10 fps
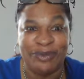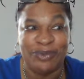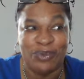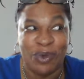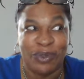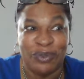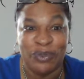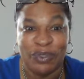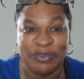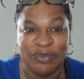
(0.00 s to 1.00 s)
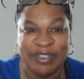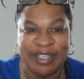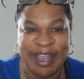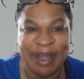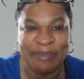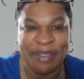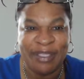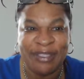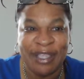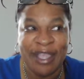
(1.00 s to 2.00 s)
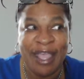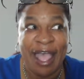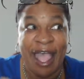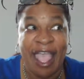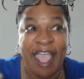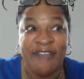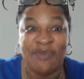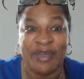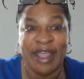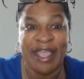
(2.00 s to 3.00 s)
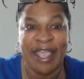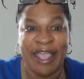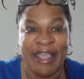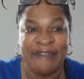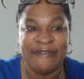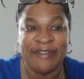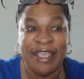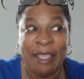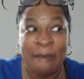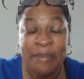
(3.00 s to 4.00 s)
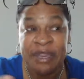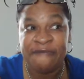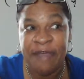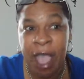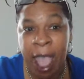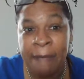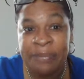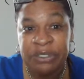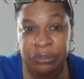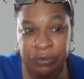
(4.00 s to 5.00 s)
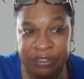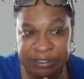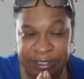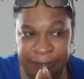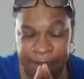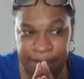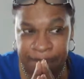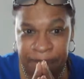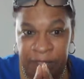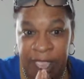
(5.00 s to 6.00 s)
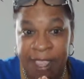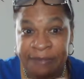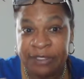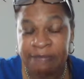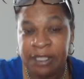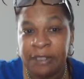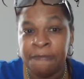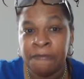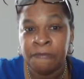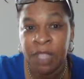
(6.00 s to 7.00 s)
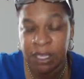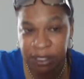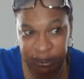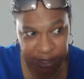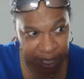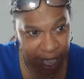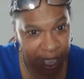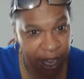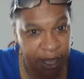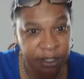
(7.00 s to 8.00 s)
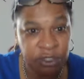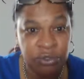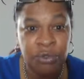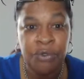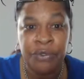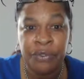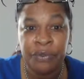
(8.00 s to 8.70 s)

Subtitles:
working towards retirement. I have what I have. But if an opportunity came to me, and it's the God honest truth,